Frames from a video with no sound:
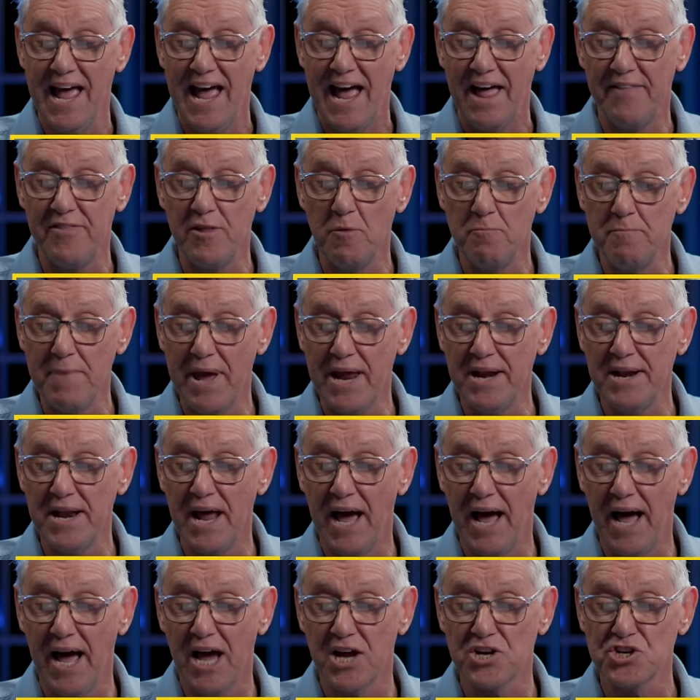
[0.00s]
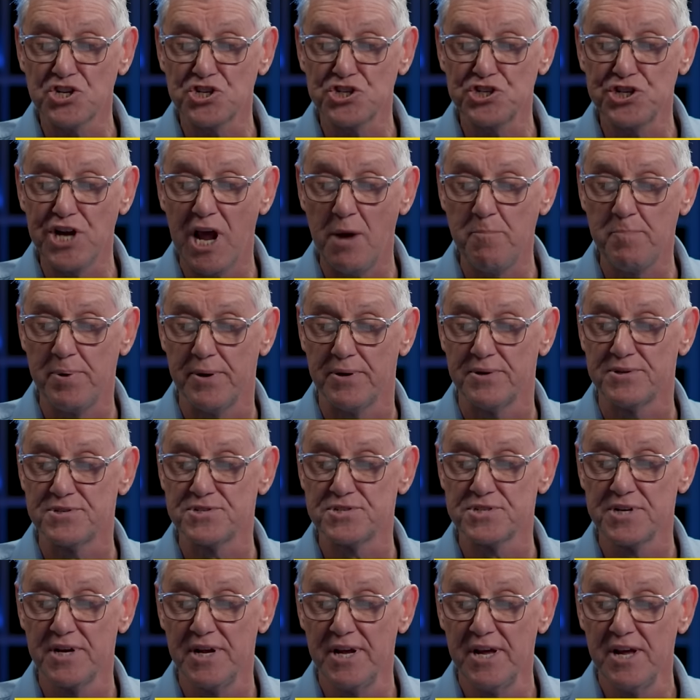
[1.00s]
And the men are
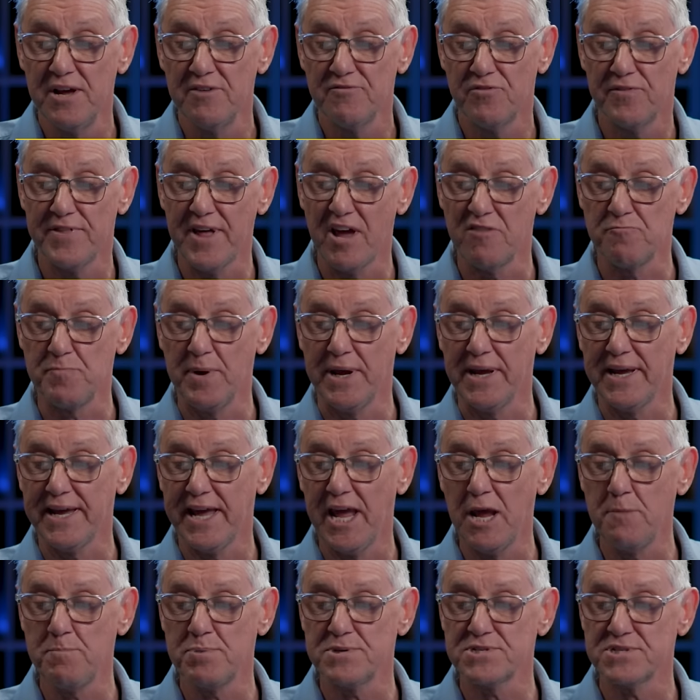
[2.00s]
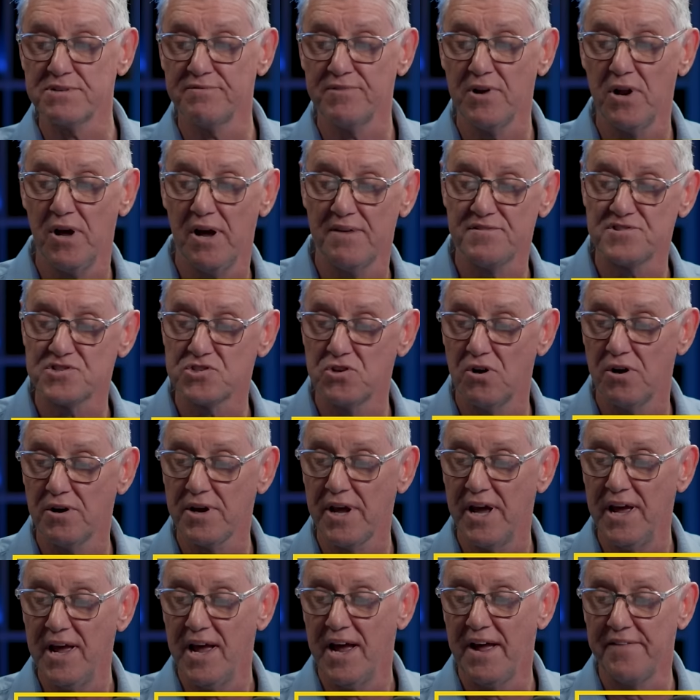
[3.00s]
shepherds, for they've been keepers of livestock,
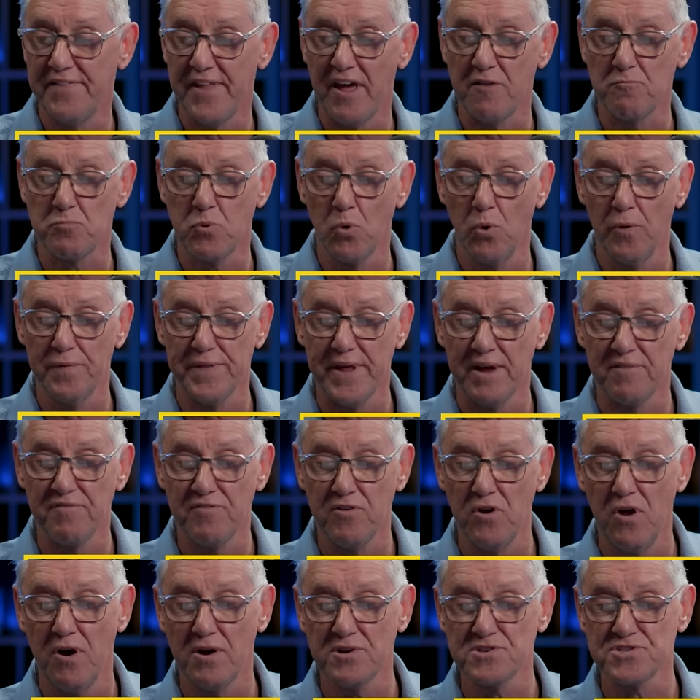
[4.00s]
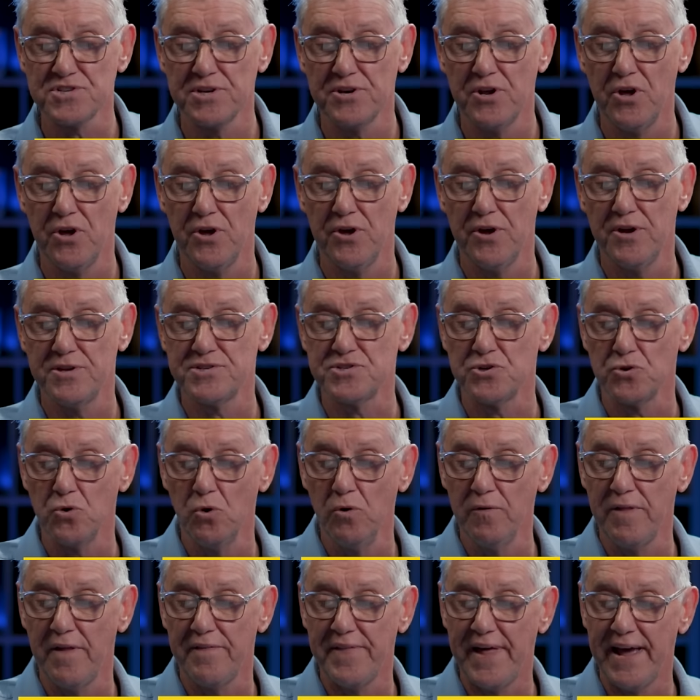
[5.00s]
and they brought their flocks and herds and
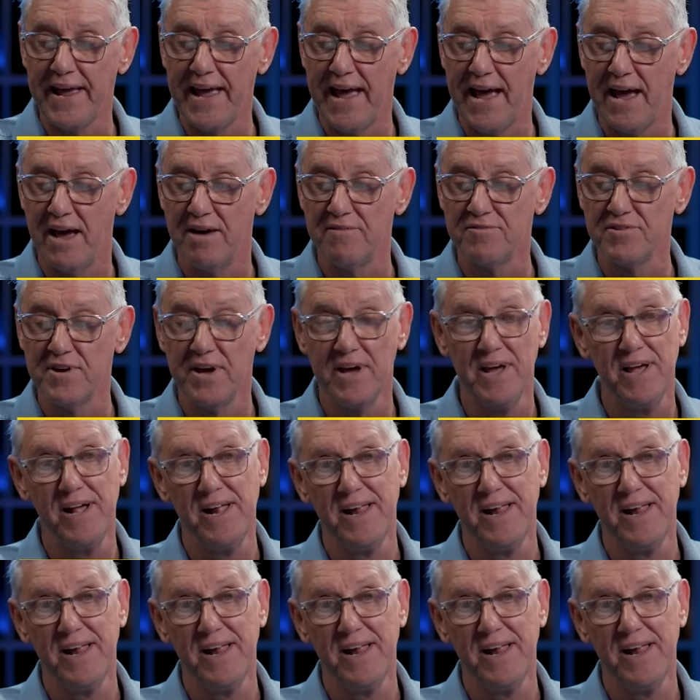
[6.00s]
all that they have.